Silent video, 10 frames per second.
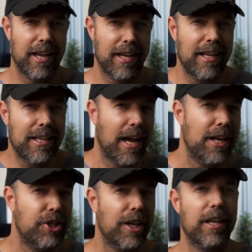
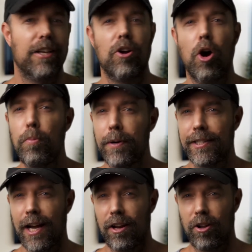engaging in open
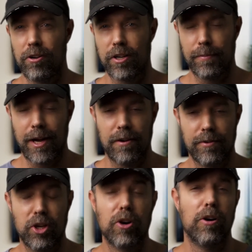dialogue
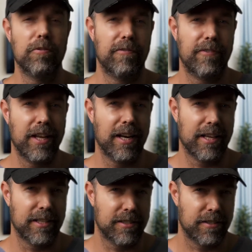about your own
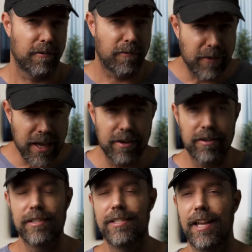feelings,
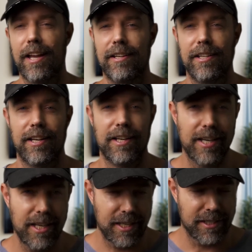fears, and
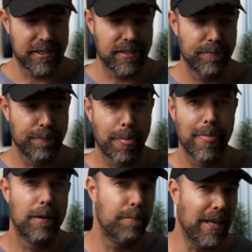needs.
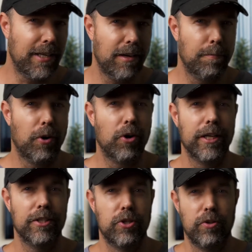Make it a
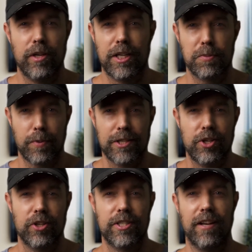point to express
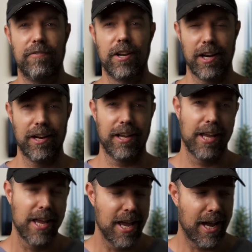yourself clearly
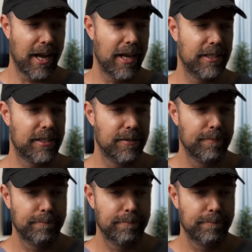and